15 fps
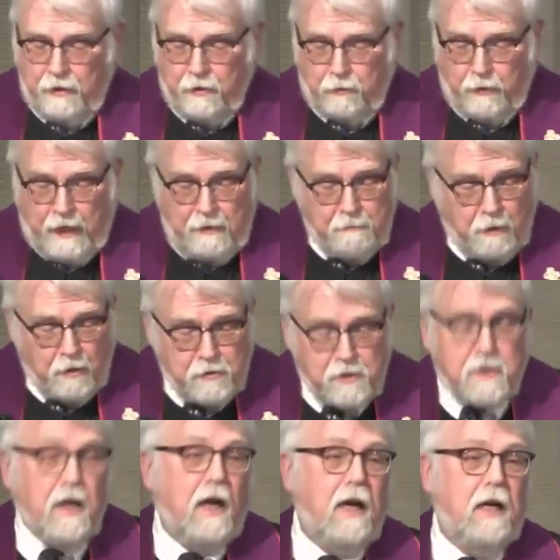The rainbow
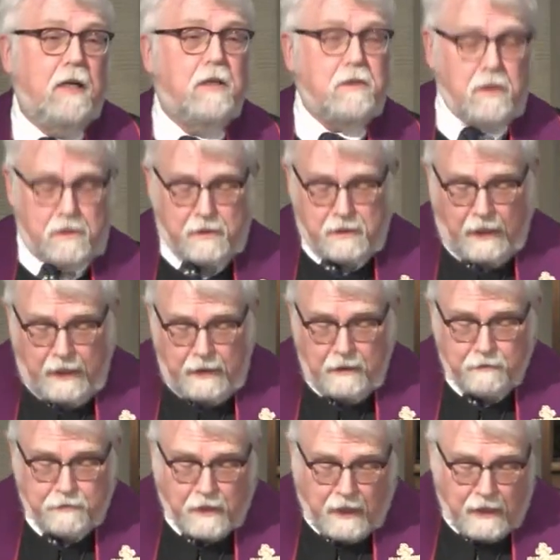sign is a
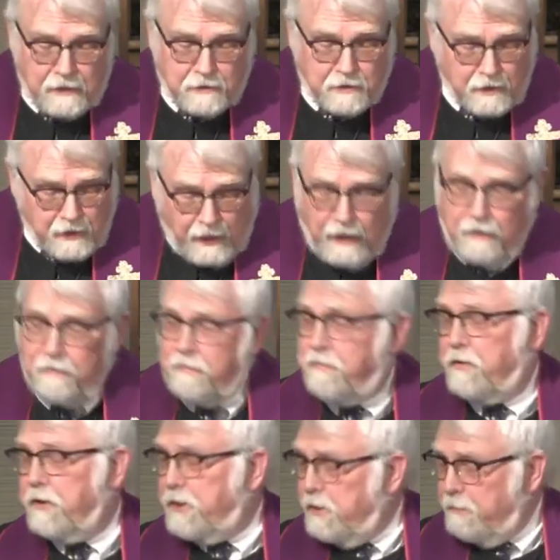sign of God's
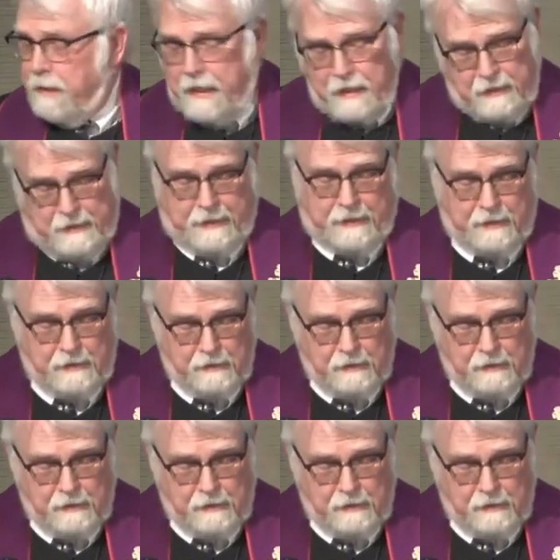love for humanity.